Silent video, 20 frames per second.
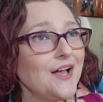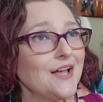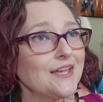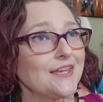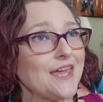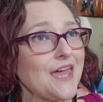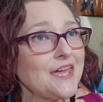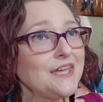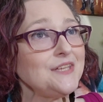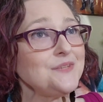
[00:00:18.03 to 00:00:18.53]

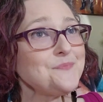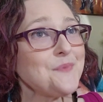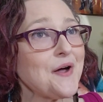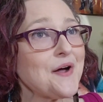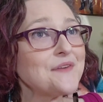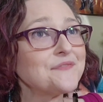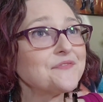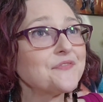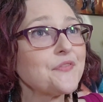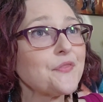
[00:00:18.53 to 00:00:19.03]
Game
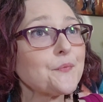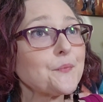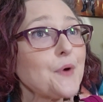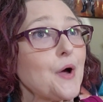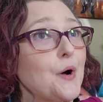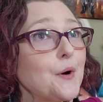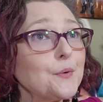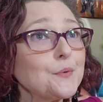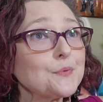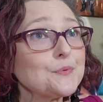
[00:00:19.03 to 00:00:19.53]
of
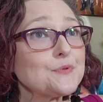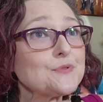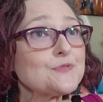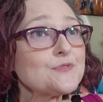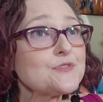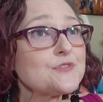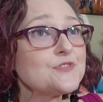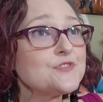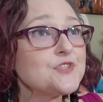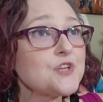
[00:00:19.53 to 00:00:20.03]

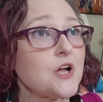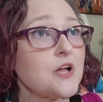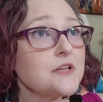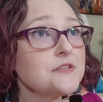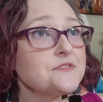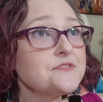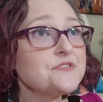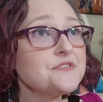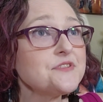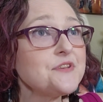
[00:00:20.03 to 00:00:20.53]
Thrones,
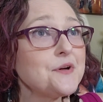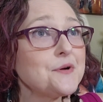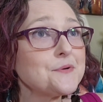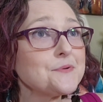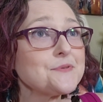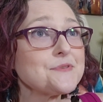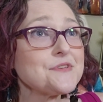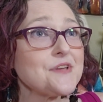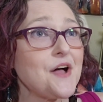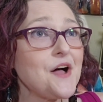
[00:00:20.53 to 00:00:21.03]
Jon Snow
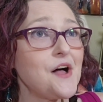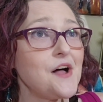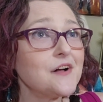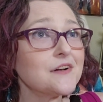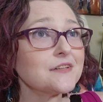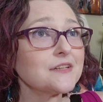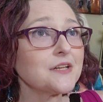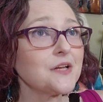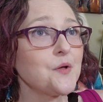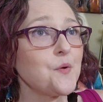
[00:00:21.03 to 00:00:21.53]

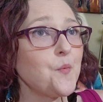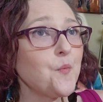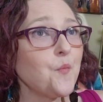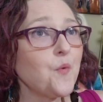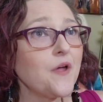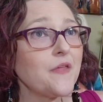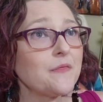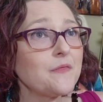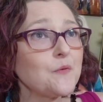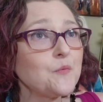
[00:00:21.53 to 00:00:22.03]
song,
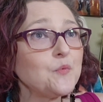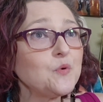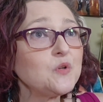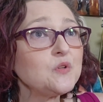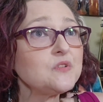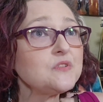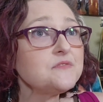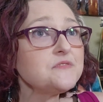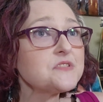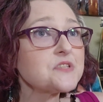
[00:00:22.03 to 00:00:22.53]
When the
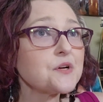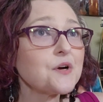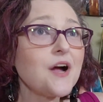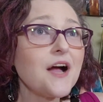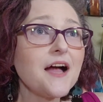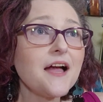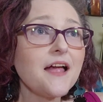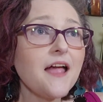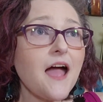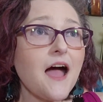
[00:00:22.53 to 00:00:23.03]
Wolves
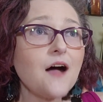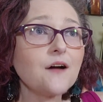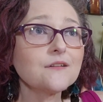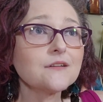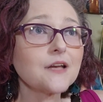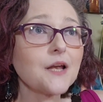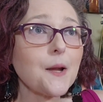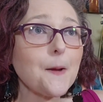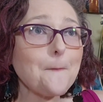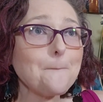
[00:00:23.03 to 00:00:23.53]
Cry Out,
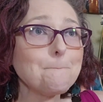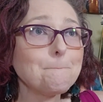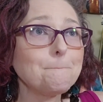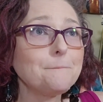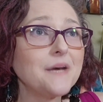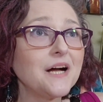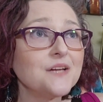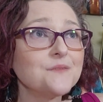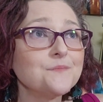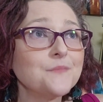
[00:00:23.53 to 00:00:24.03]

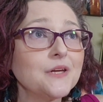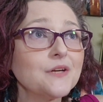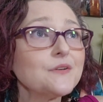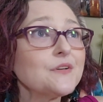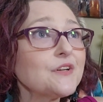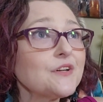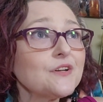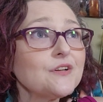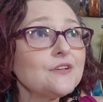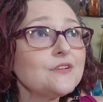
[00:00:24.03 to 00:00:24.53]
by
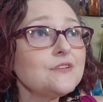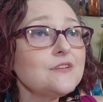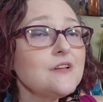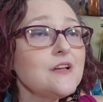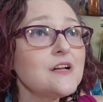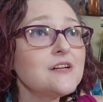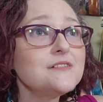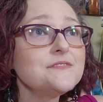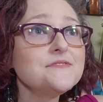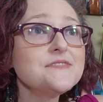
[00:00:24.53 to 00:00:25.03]
Miracle
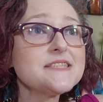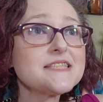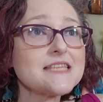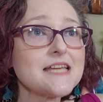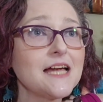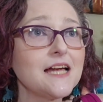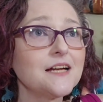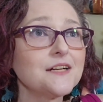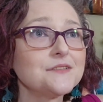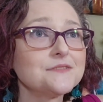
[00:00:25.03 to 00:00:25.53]
of
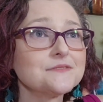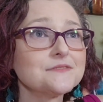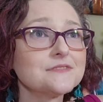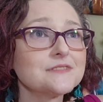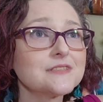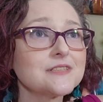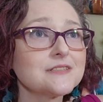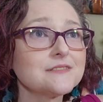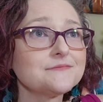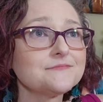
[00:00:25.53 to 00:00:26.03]

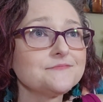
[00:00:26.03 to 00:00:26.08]
Sound.